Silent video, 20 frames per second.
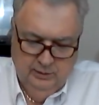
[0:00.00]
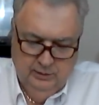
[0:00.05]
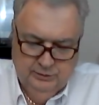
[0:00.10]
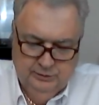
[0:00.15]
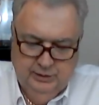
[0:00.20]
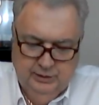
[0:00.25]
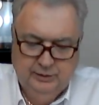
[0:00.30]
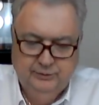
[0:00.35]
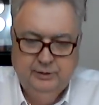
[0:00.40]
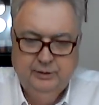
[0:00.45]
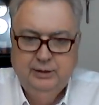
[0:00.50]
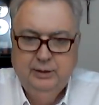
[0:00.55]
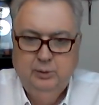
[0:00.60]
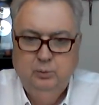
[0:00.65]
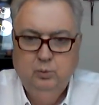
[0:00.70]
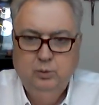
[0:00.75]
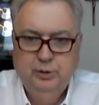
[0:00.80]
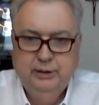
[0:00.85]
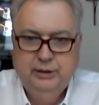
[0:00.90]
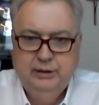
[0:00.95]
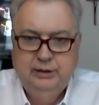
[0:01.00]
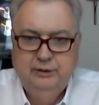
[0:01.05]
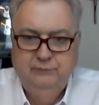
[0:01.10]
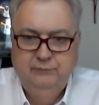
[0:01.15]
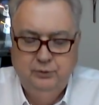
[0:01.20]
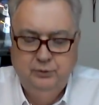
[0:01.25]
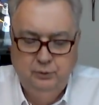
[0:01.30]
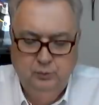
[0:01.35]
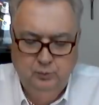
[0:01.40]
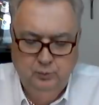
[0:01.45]
saying that they want to give
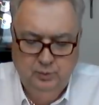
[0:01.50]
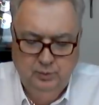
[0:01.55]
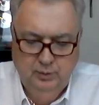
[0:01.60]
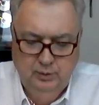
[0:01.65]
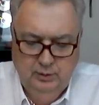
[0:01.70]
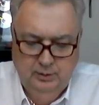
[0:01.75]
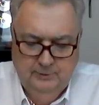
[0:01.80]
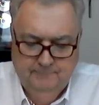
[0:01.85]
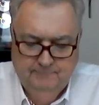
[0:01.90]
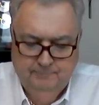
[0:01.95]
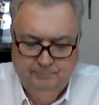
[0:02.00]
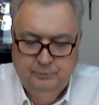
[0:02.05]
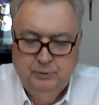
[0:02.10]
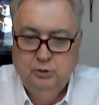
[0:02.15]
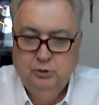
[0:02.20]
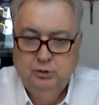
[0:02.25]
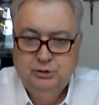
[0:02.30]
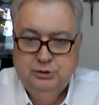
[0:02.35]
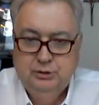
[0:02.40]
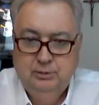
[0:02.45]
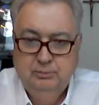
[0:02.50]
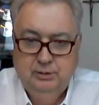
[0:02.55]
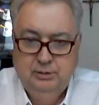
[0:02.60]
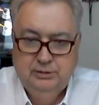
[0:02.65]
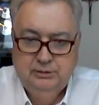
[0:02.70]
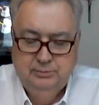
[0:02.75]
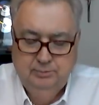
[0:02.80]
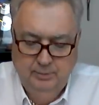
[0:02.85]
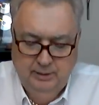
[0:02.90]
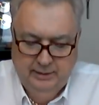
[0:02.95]
you your
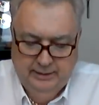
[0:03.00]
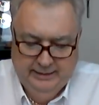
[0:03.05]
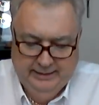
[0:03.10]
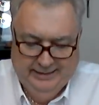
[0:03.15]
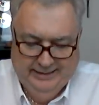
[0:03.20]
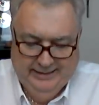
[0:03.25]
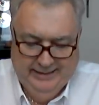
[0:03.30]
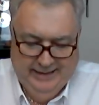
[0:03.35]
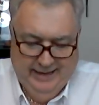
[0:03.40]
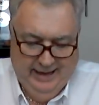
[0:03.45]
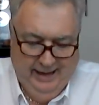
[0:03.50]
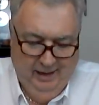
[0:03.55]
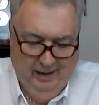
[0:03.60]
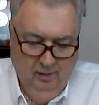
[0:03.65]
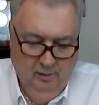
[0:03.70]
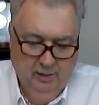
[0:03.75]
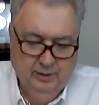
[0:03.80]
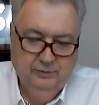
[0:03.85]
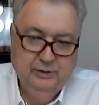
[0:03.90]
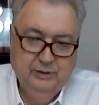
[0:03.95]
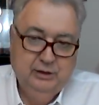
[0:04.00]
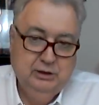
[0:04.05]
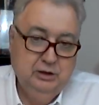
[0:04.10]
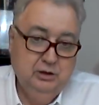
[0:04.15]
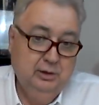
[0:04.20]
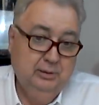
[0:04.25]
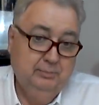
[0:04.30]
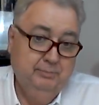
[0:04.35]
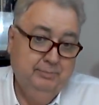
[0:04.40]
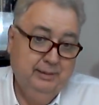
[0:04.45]
stimulus money now and then you
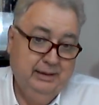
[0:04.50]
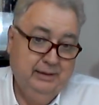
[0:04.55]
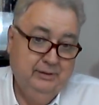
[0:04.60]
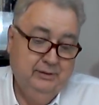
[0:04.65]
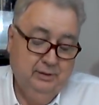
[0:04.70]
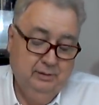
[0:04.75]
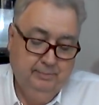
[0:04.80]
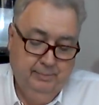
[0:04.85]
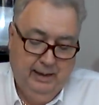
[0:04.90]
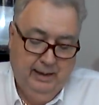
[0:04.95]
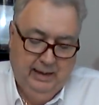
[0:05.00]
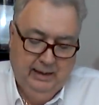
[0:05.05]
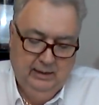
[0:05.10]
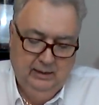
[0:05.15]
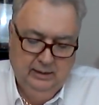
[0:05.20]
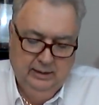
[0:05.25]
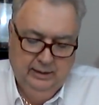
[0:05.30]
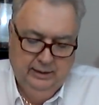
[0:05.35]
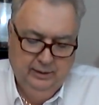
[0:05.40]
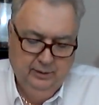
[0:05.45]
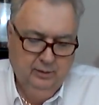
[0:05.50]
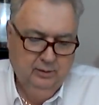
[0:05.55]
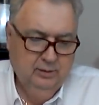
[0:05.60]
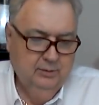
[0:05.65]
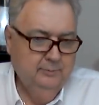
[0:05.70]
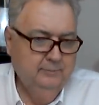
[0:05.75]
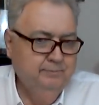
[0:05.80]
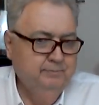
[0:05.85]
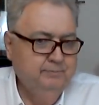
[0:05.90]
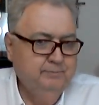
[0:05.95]
can pay them back later,
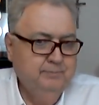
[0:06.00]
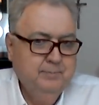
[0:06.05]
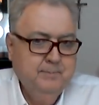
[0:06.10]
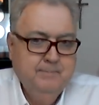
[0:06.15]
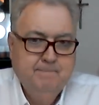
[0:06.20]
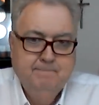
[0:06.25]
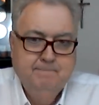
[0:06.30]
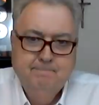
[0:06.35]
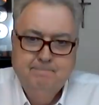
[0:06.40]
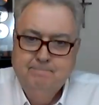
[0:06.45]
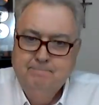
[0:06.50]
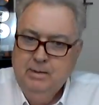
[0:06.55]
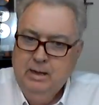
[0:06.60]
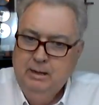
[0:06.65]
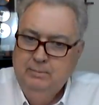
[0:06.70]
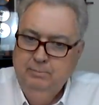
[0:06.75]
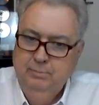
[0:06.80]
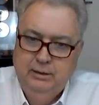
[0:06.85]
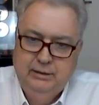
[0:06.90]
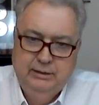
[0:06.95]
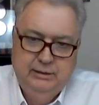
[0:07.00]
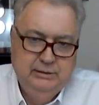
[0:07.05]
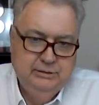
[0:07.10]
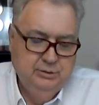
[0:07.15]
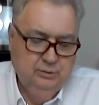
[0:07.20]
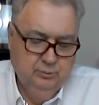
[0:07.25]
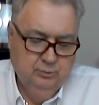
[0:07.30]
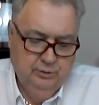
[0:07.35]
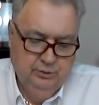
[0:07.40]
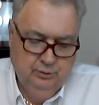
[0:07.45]
please
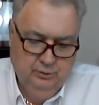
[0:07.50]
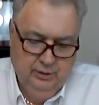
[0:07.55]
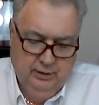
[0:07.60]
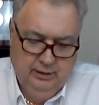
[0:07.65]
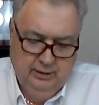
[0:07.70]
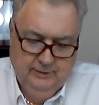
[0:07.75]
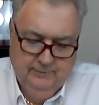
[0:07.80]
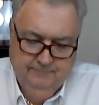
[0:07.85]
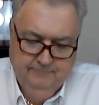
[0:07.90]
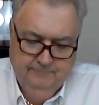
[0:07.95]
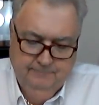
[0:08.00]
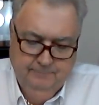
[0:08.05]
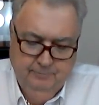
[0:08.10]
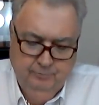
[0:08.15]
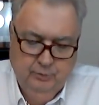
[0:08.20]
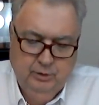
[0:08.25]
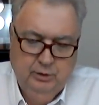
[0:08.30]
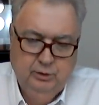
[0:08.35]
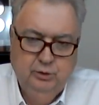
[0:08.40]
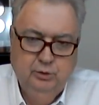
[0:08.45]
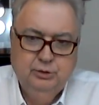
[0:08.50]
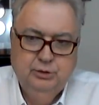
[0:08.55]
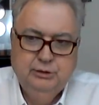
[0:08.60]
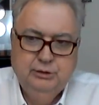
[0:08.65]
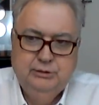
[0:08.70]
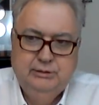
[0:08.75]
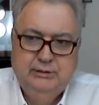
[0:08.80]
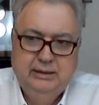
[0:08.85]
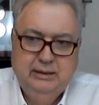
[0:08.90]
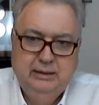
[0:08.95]
don't do that. You're
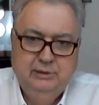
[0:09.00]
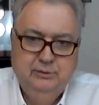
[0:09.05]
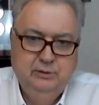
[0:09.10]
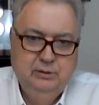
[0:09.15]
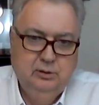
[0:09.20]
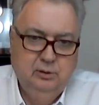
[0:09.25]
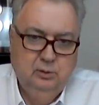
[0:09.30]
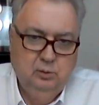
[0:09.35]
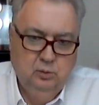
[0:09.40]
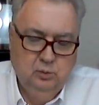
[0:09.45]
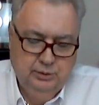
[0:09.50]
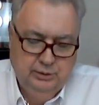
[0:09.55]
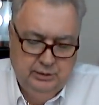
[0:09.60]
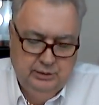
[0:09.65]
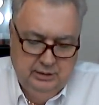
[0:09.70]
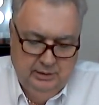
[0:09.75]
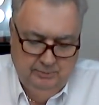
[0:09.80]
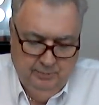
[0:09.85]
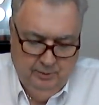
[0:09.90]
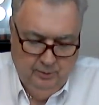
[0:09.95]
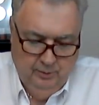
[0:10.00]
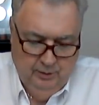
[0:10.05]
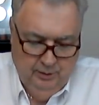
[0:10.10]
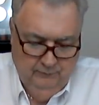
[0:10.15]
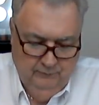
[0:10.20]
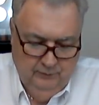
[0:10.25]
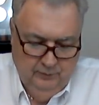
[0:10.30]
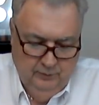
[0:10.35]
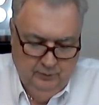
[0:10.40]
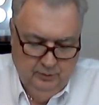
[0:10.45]
just digging the hole deeper
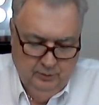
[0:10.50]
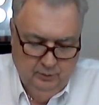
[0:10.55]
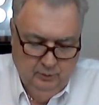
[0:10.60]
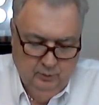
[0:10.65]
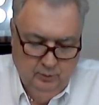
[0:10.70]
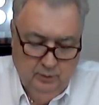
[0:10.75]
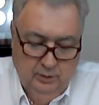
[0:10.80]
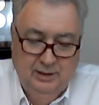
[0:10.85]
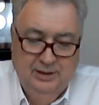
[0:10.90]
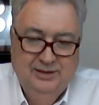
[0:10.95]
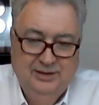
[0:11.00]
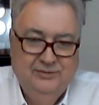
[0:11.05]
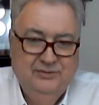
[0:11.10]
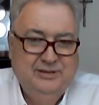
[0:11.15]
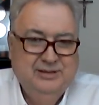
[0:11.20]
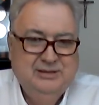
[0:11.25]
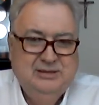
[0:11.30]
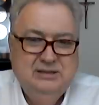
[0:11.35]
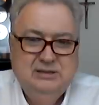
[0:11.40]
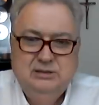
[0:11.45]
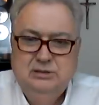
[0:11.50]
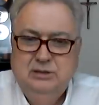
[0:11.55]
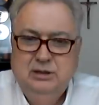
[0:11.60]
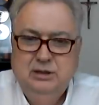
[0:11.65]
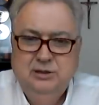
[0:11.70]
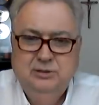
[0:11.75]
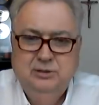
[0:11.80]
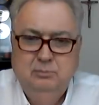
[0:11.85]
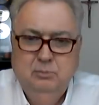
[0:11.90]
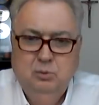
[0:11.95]
if you do. This is
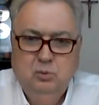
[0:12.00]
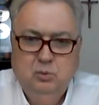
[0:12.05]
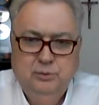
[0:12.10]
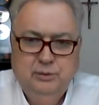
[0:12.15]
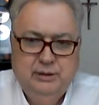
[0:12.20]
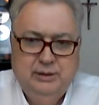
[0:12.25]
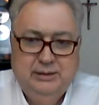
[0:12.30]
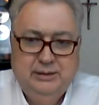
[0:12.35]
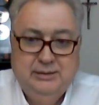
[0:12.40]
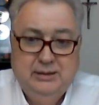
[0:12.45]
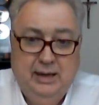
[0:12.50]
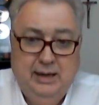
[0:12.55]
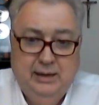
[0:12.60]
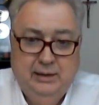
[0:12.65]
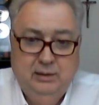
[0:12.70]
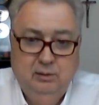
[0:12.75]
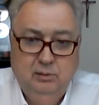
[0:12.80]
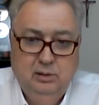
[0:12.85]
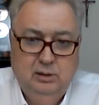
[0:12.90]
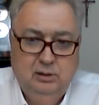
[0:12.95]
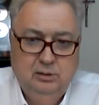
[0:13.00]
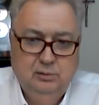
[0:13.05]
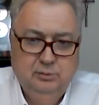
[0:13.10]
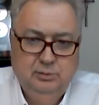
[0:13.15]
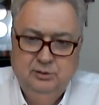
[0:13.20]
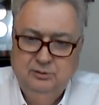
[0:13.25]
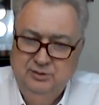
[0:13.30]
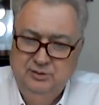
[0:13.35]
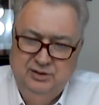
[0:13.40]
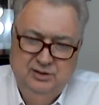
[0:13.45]
nothing more than a title loan.
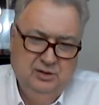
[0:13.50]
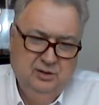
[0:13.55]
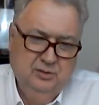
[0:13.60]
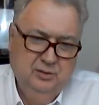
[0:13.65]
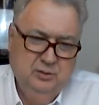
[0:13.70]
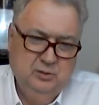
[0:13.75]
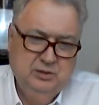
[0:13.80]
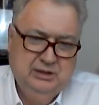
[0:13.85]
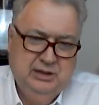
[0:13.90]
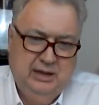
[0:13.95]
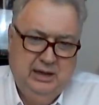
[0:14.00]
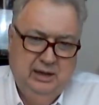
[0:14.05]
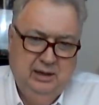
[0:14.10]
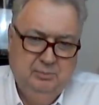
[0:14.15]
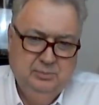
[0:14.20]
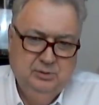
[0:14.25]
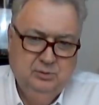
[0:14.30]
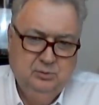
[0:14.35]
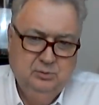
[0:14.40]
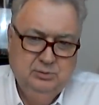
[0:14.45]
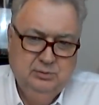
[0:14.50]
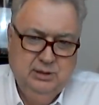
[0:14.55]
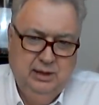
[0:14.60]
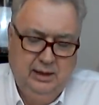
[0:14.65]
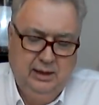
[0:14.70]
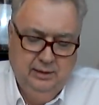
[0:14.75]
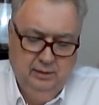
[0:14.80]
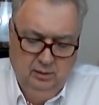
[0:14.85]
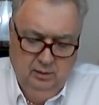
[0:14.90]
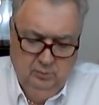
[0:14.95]
You know those scams, those
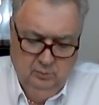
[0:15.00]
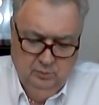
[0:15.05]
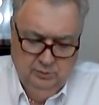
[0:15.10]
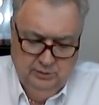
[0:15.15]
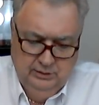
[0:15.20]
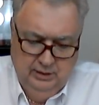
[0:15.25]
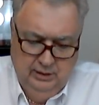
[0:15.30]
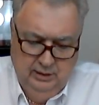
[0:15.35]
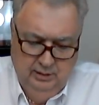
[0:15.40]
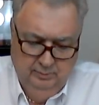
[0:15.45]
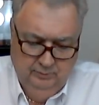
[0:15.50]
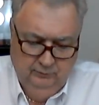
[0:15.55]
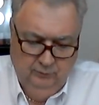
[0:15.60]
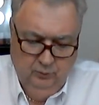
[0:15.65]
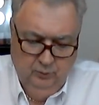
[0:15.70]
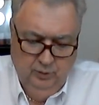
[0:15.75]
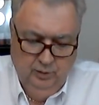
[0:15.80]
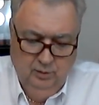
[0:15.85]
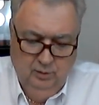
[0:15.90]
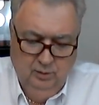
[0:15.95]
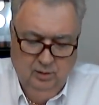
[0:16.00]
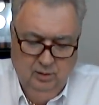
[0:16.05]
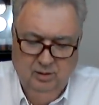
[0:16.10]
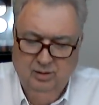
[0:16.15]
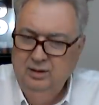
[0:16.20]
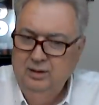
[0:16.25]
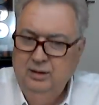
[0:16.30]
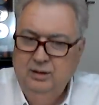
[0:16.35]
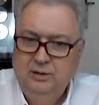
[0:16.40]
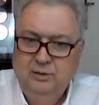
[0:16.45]
title loan scams for your car?
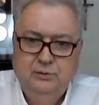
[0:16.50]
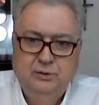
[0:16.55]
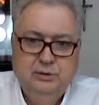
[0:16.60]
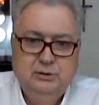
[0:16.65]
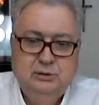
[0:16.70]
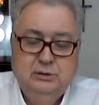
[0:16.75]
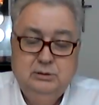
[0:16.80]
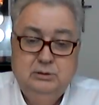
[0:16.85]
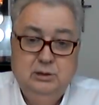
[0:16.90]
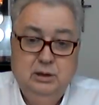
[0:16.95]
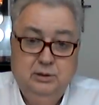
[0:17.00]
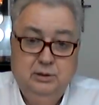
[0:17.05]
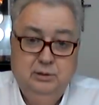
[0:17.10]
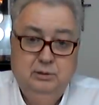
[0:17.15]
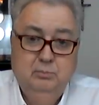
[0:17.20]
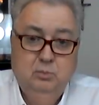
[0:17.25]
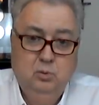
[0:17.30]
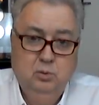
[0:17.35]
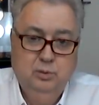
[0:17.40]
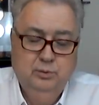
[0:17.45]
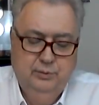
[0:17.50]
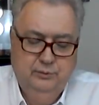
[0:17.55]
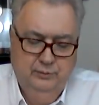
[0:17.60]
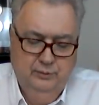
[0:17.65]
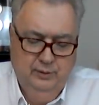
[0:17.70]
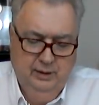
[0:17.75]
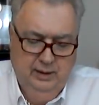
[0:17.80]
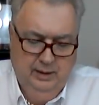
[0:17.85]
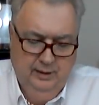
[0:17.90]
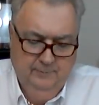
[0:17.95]
This is nothing more than
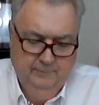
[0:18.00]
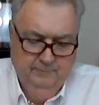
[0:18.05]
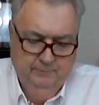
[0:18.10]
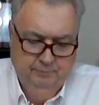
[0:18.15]
that.